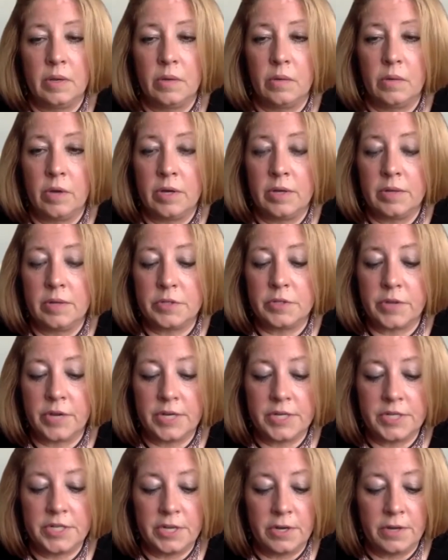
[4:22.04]
It's great
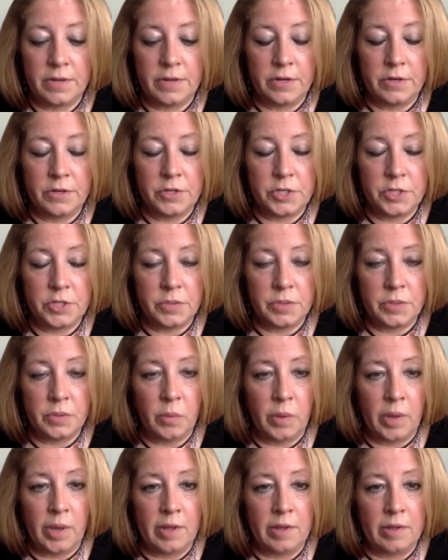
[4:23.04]
to hear that you're doing
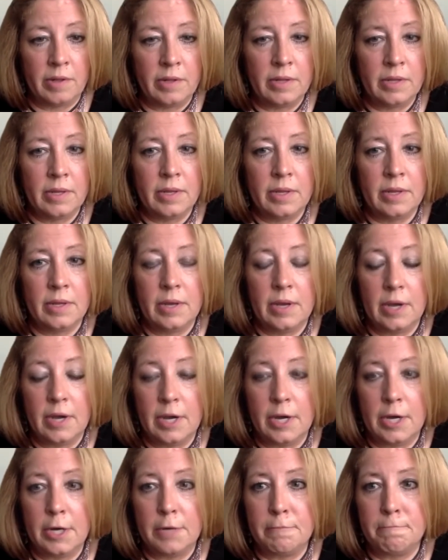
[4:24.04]
well.
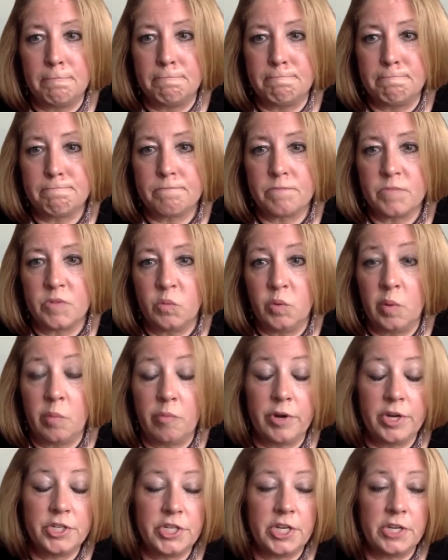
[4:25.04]
We
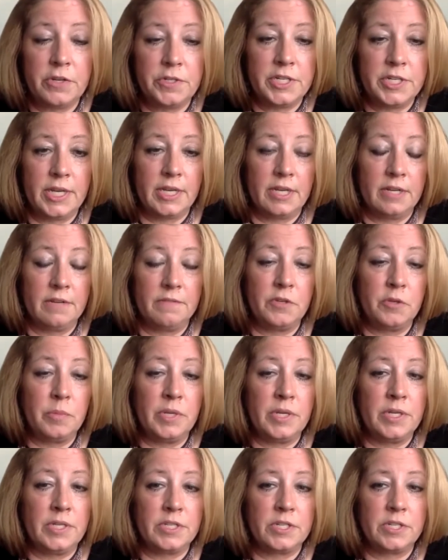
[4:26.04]
appreciate you taking a few
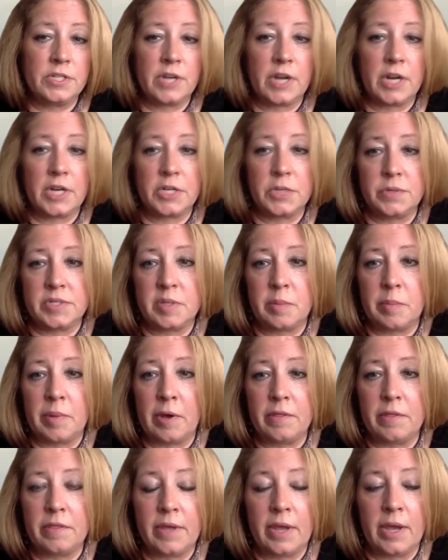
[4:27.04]
minutes to talk to us
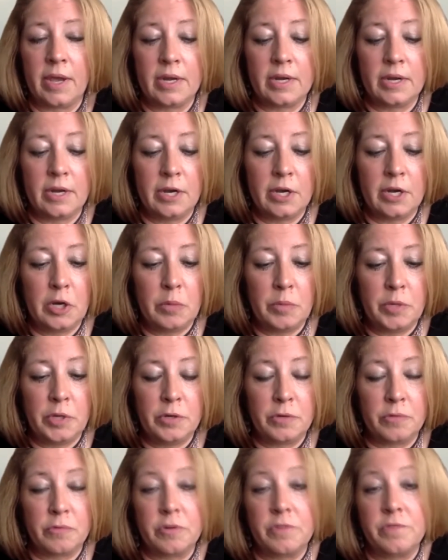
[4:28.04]
about that.
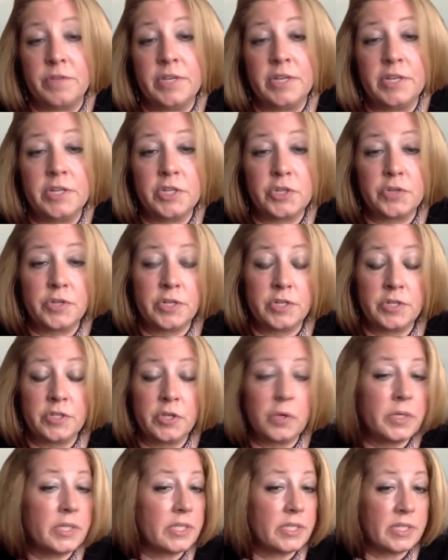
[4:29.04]
The roofing industry is
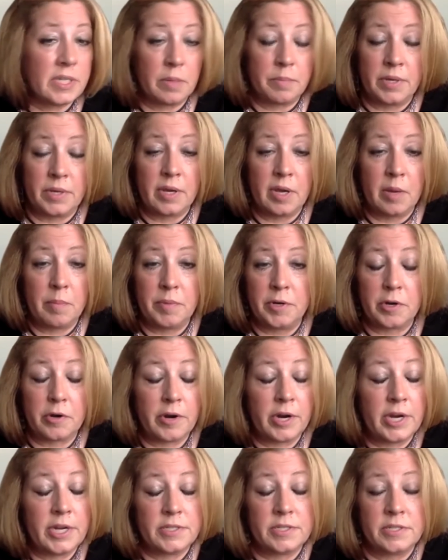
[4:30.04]
always stepping up in a
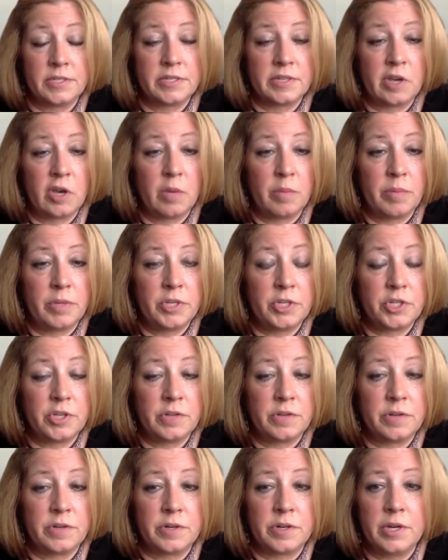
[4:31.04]
crisis to help each
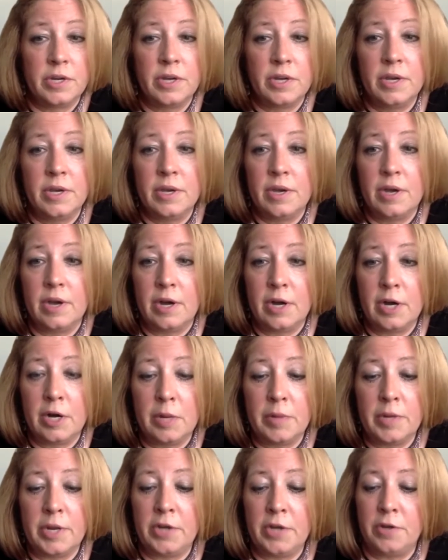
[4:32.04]
other. And
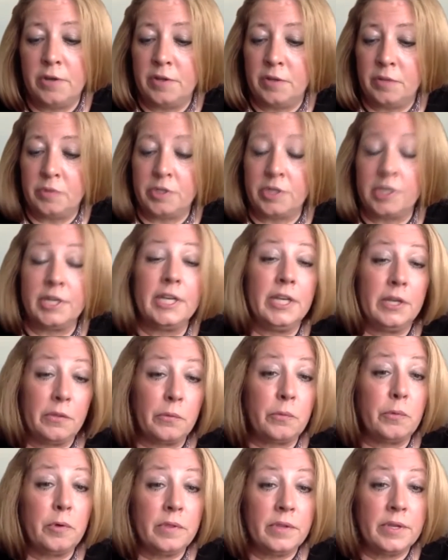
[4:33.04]
I know that we're going to get
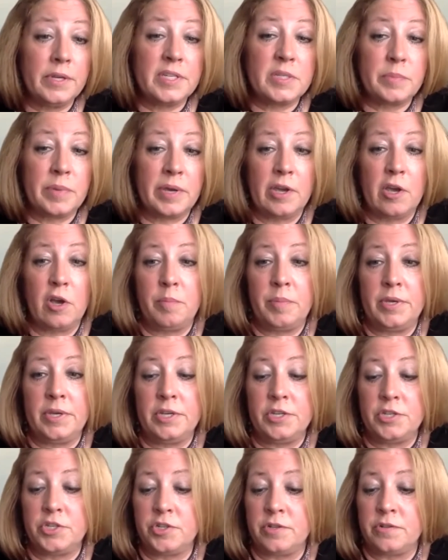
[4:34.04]
through this by helping
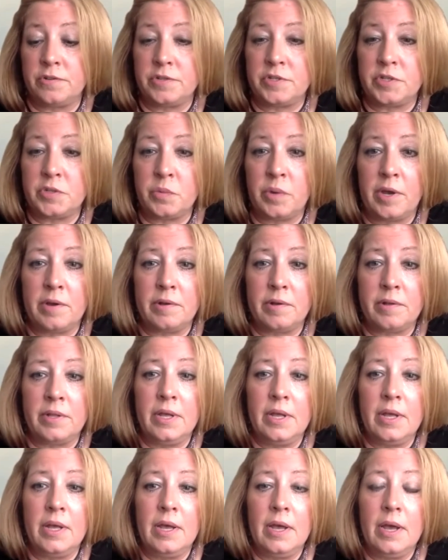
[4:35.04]
each other as well.
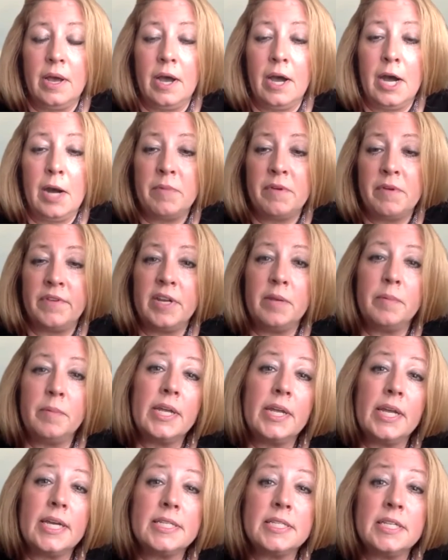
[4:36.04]
If
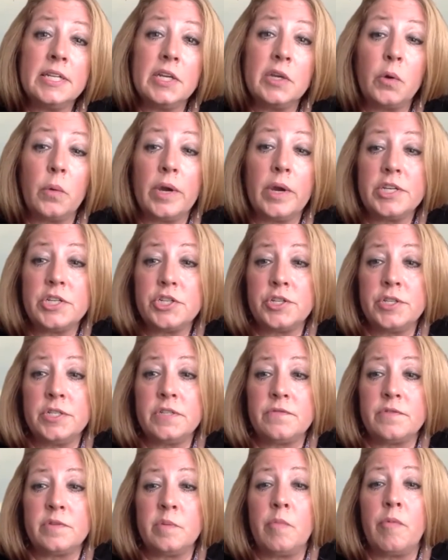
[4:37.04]
anybody has any questions
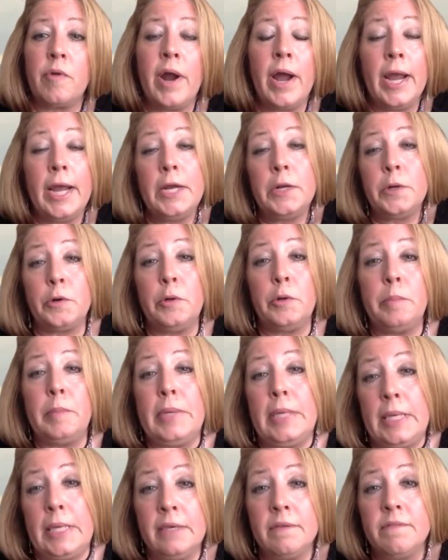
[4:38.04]
for Bryan or
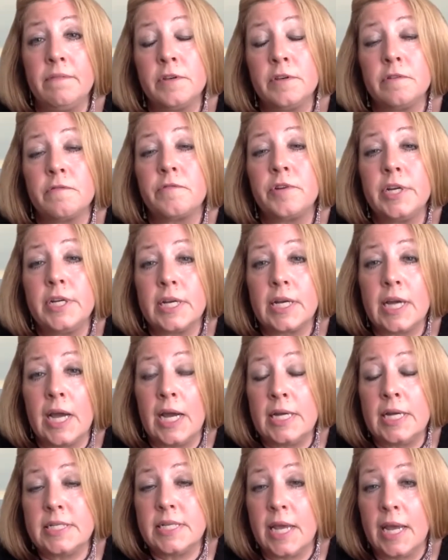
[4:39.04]
me, feel free to
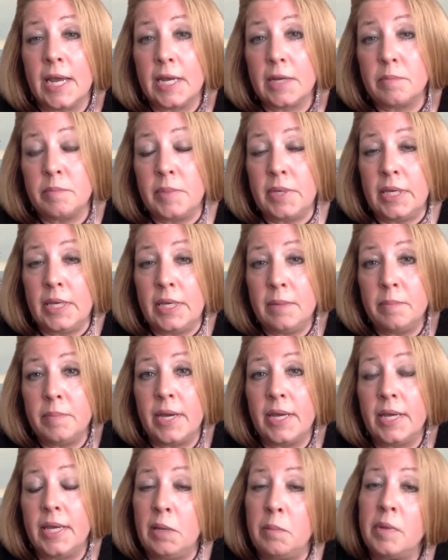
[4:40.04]
contact me
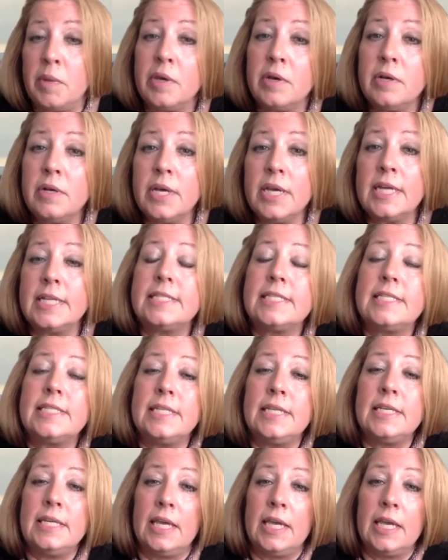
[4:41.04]
by email at
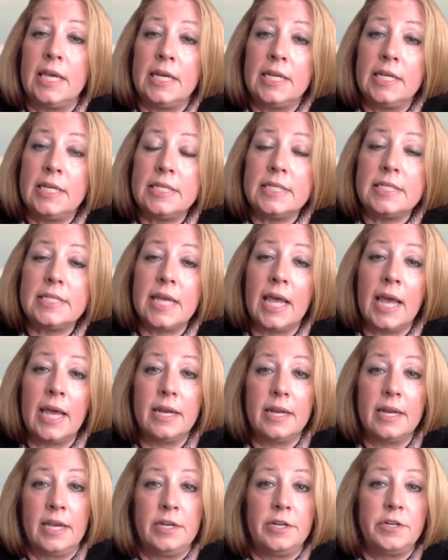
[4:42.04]

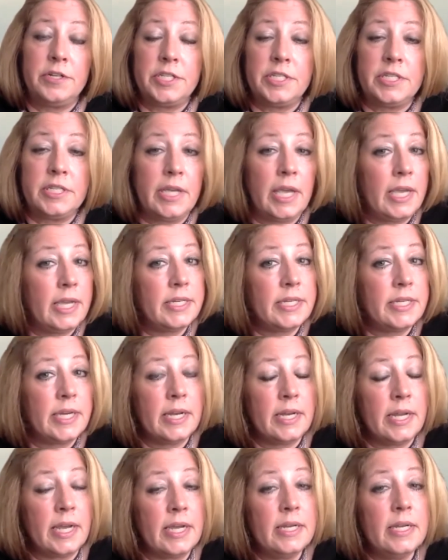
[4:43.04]

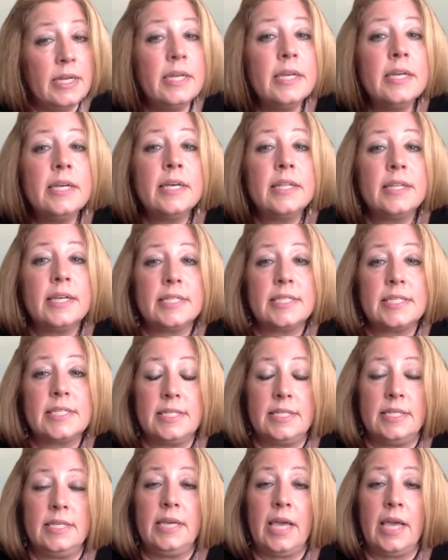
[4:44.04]
chanus@nrca.net. That's
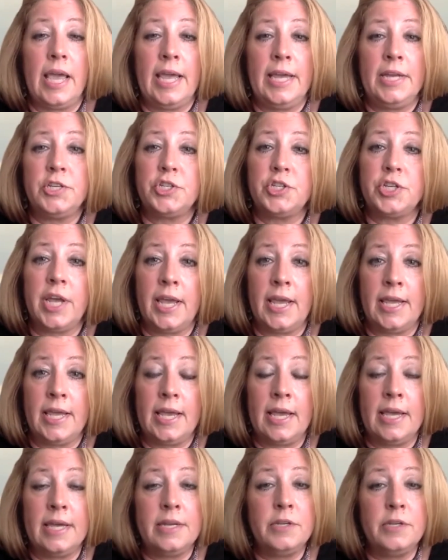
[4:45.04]

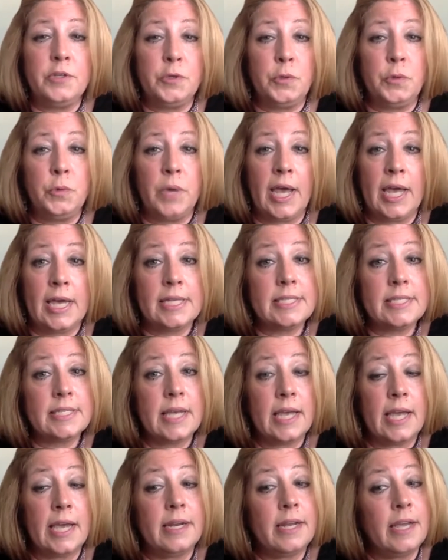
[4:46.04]

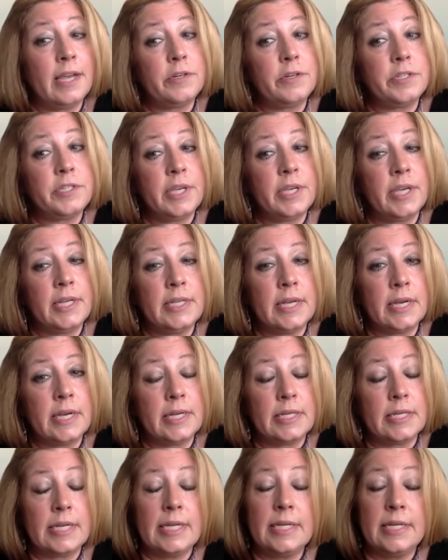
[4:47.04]

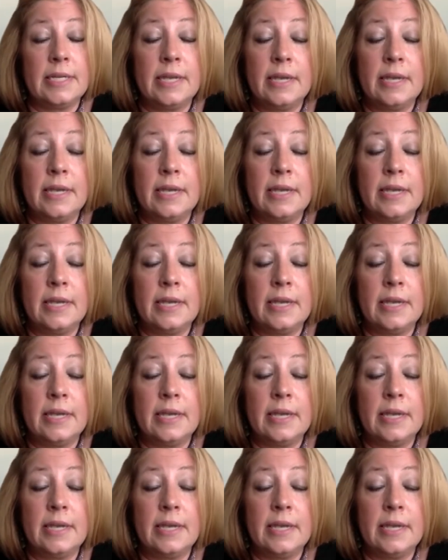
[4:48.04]
CHANUS@nrca.net.